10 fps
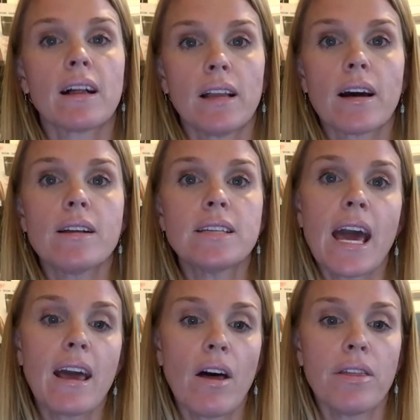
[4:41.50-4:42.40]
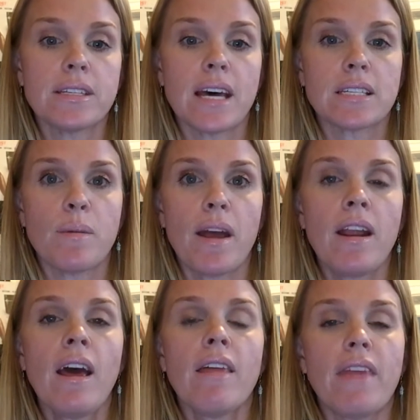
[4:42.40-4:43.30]
click on Take Health Assessment.
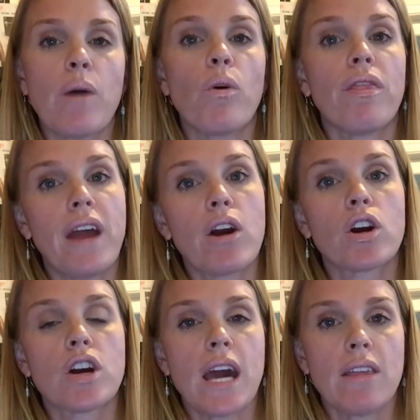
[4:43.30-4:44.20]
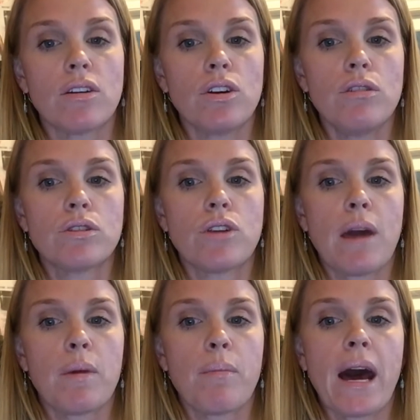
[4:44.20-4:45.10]
They will there create their
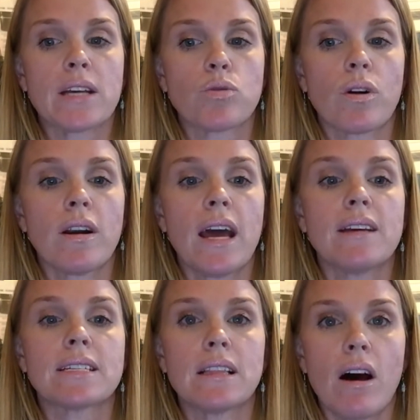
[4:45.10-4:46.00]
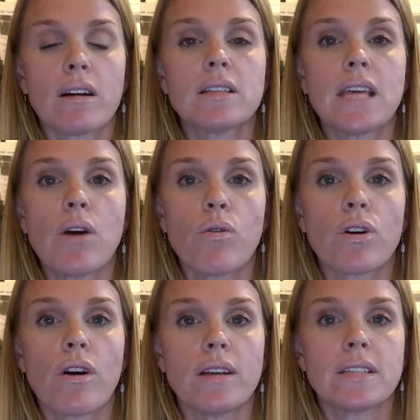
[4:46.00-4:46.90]
username and password, and as long as they
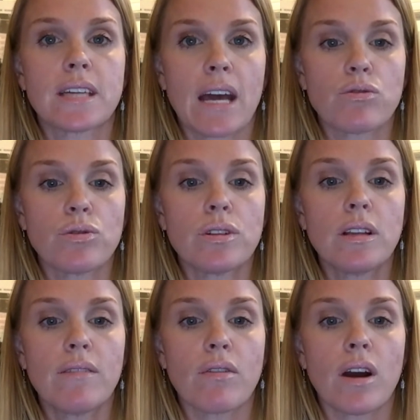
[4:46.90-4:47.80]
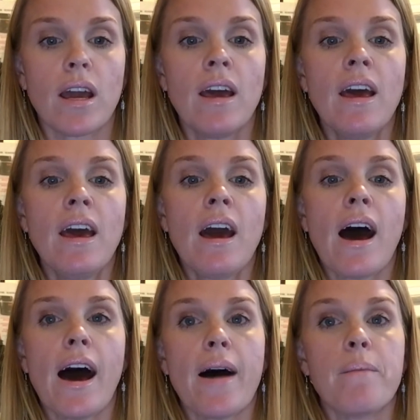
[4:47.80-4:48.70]
order on scheduled delivery,
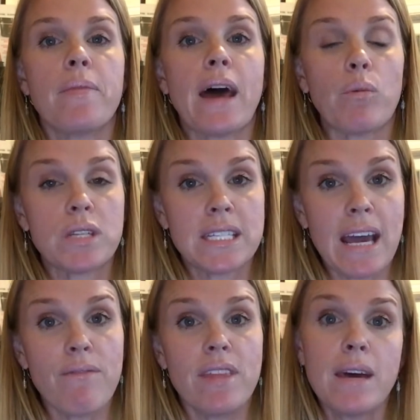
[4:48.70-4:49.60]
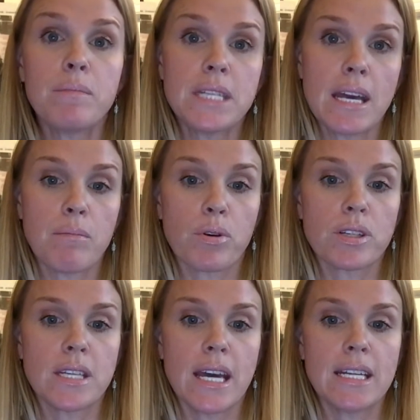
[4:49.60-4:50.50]
that will save them
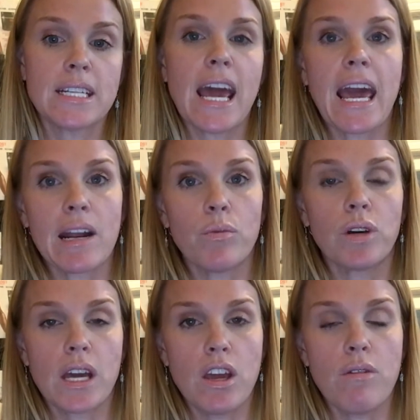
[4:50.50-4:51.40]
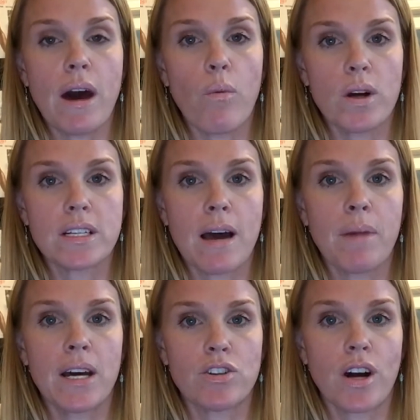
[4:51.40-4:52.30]
10%, and it will get you that one-time
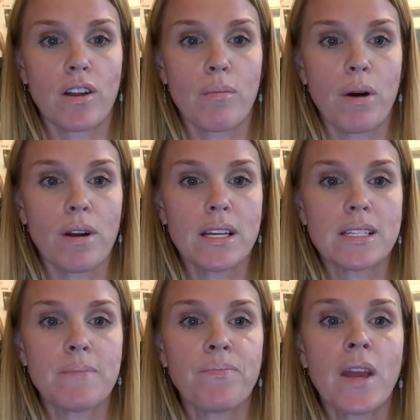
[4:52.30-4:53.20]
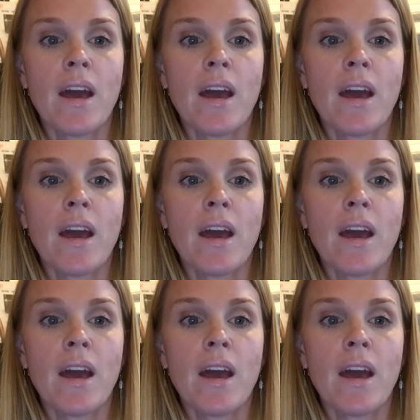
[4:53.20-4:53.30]
$100 bonus.